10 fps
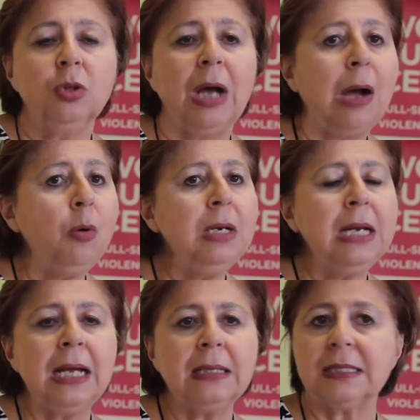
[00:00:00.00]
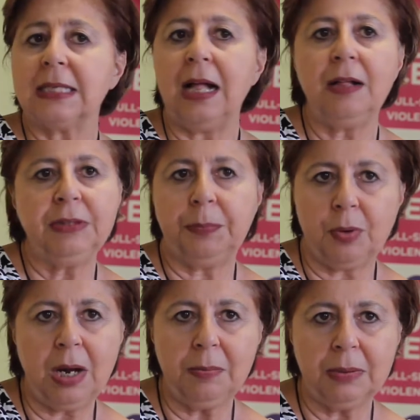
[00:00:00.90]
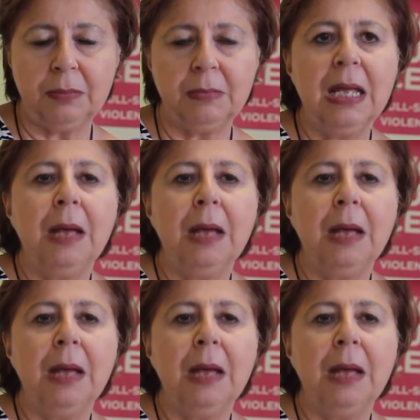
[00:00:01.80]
I will not solve the problem,